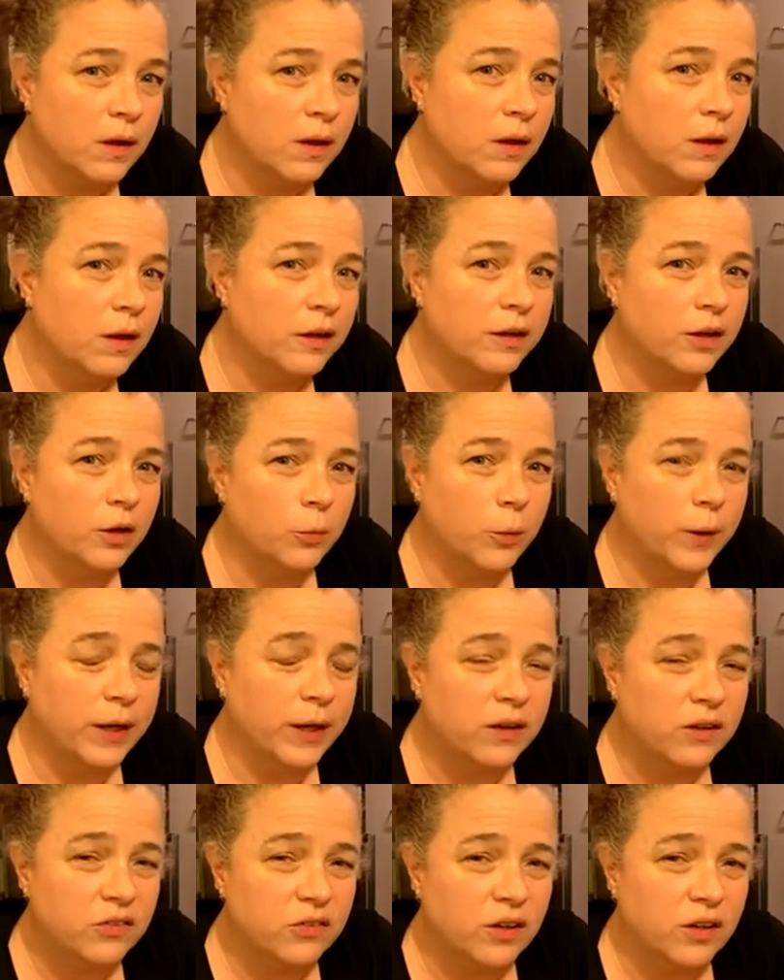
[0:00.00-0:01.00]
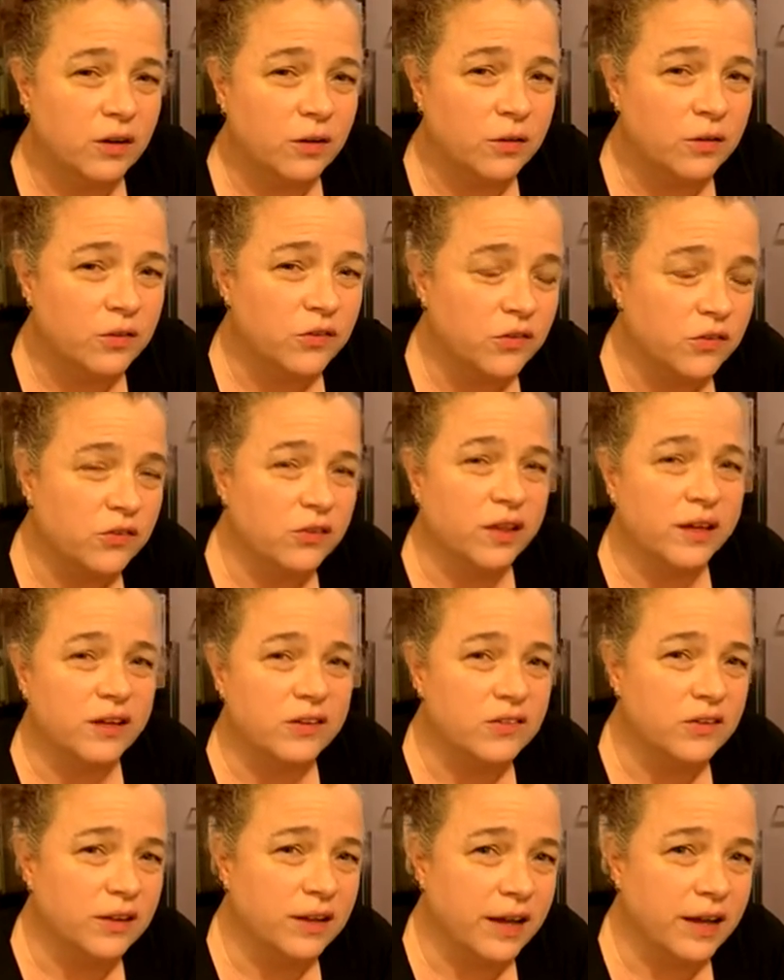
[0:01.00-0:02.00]
I'm going to wait because I know there's a slight
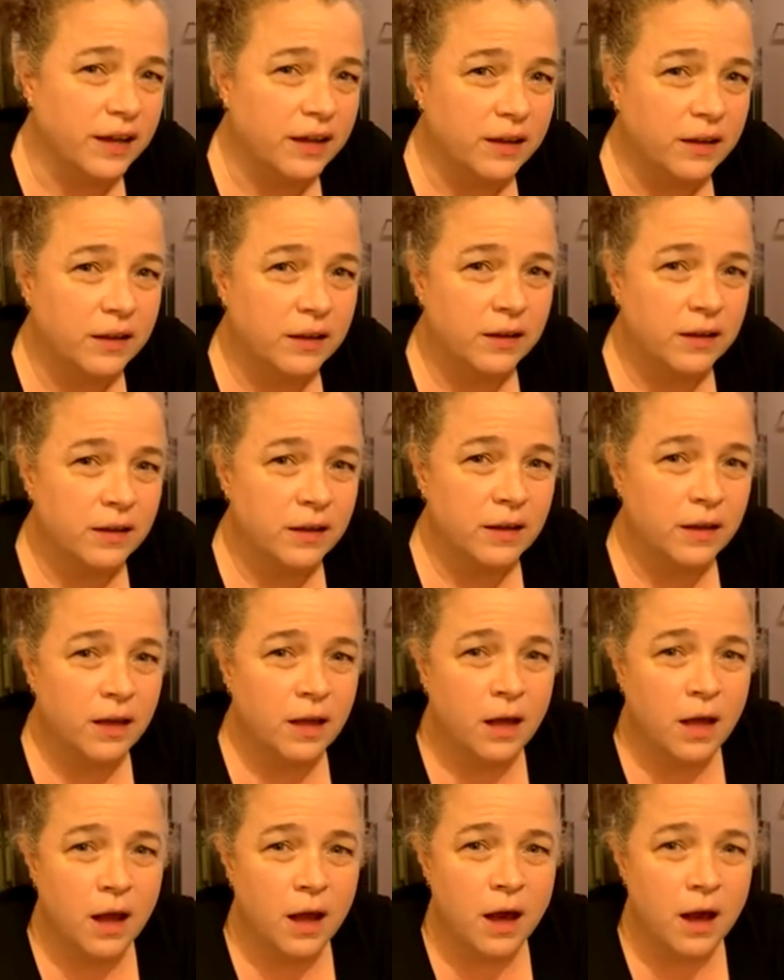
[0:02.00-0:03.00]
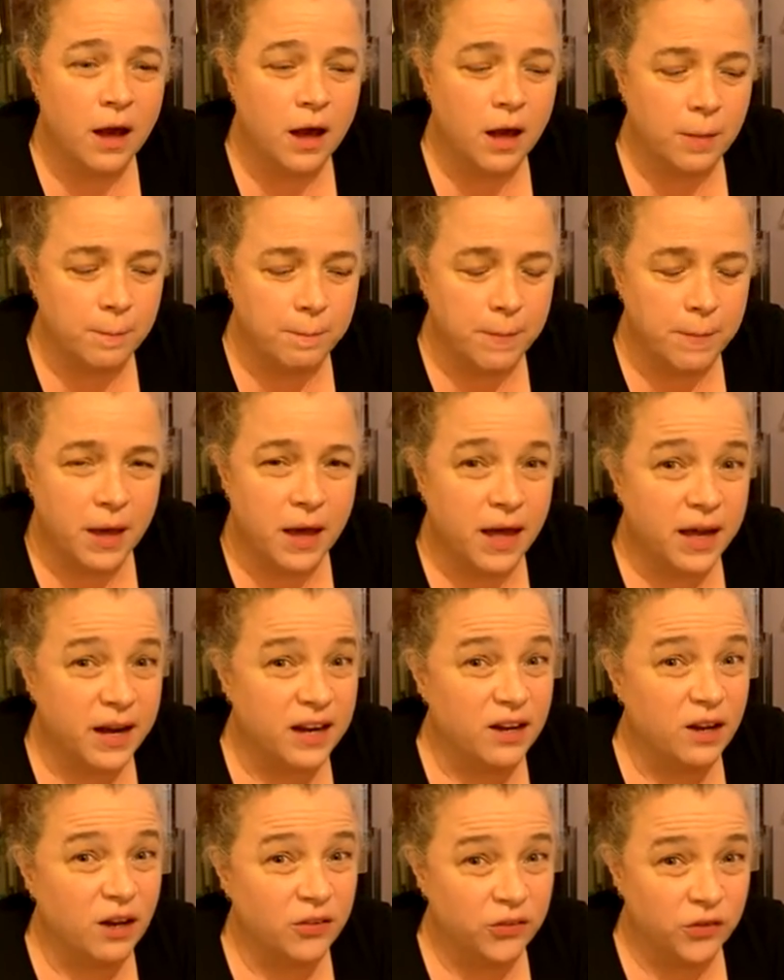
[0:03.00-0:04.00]
delay. And I
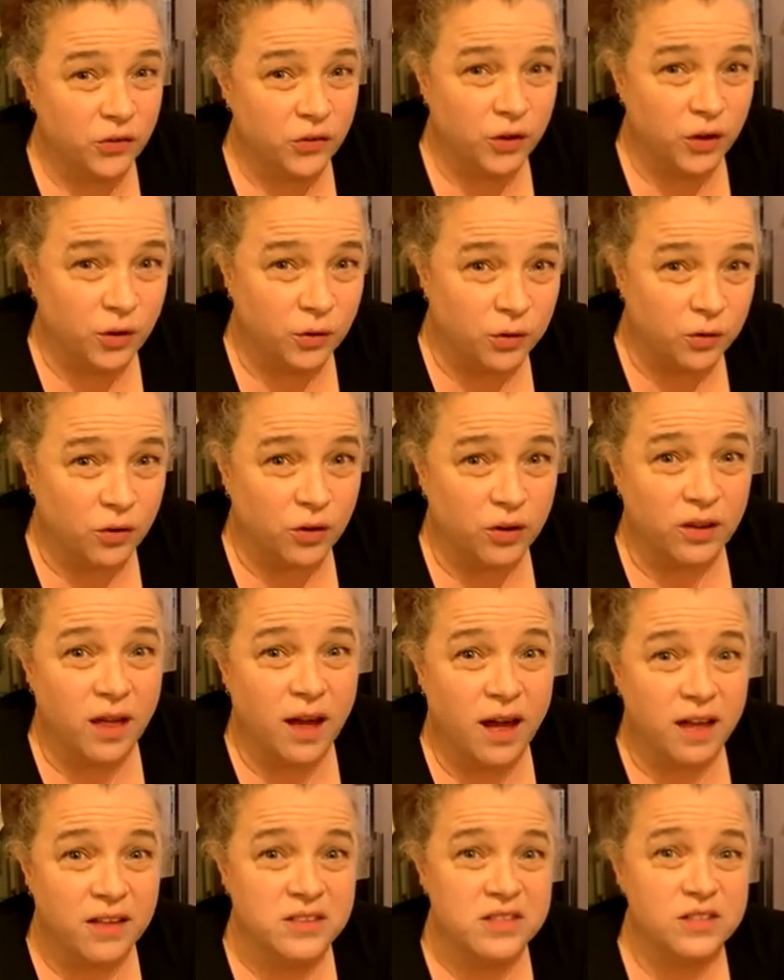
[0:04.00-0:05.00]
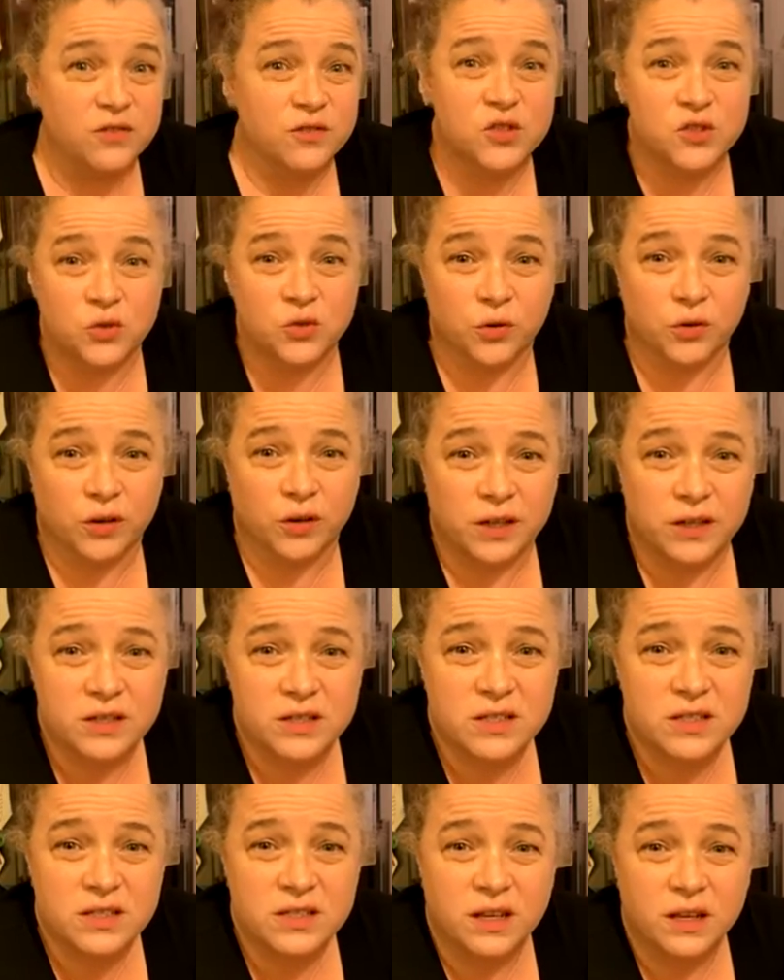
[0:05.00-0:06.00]
also know there are lots of
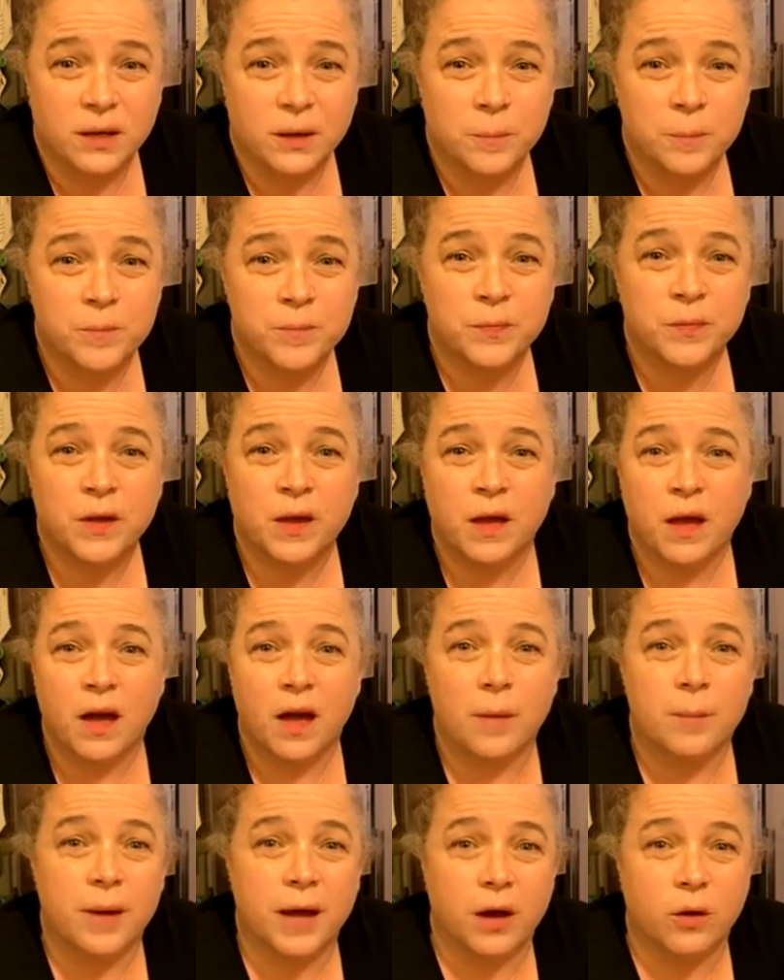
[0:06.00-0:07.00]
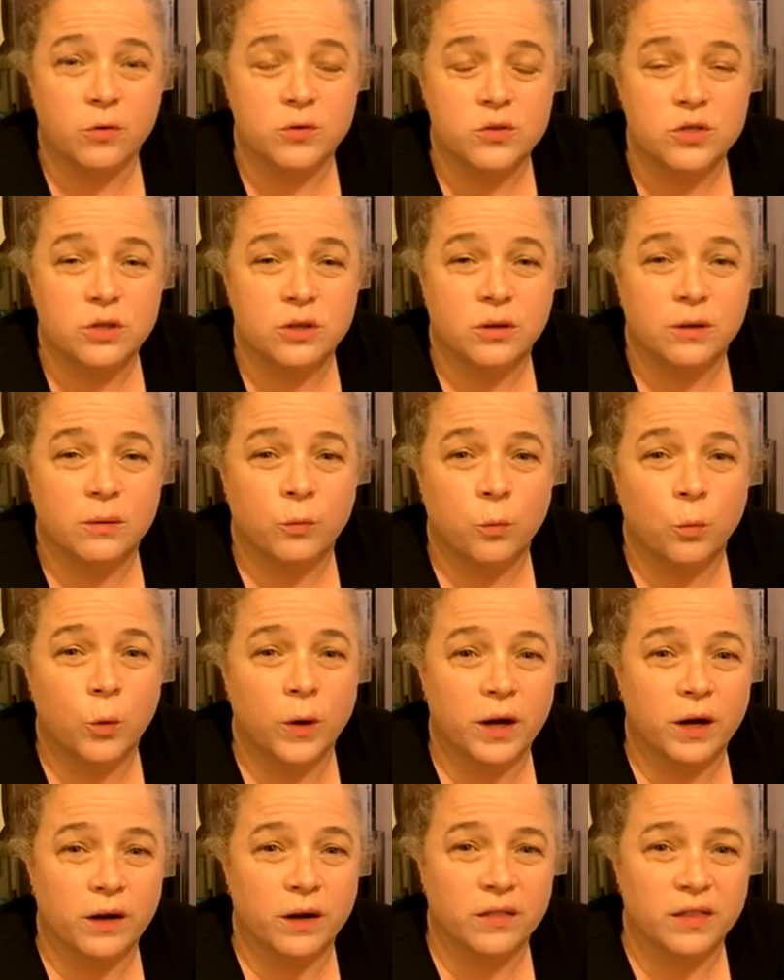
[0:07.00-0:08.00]
stories about
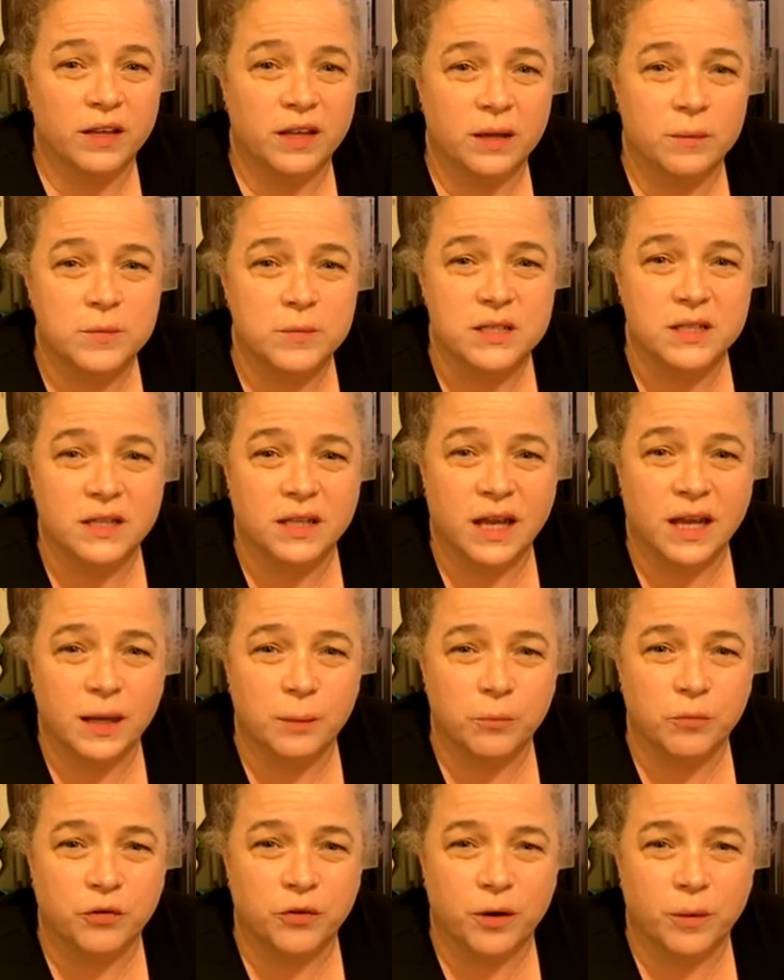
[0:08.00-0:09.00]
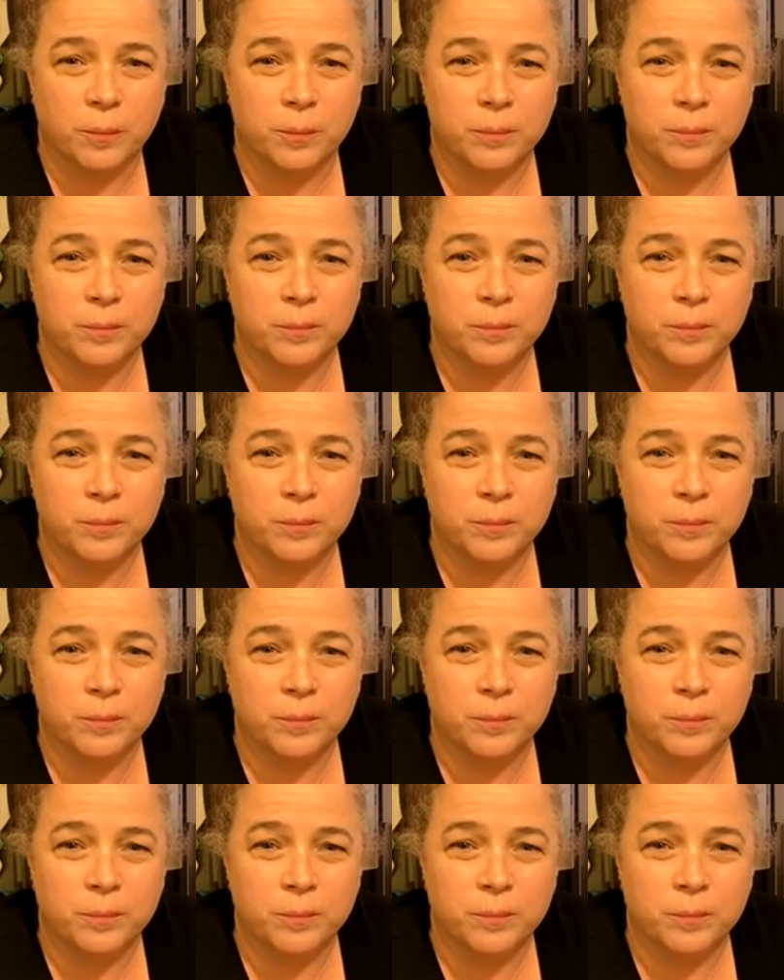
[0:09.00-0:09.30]
where the Gibson came from.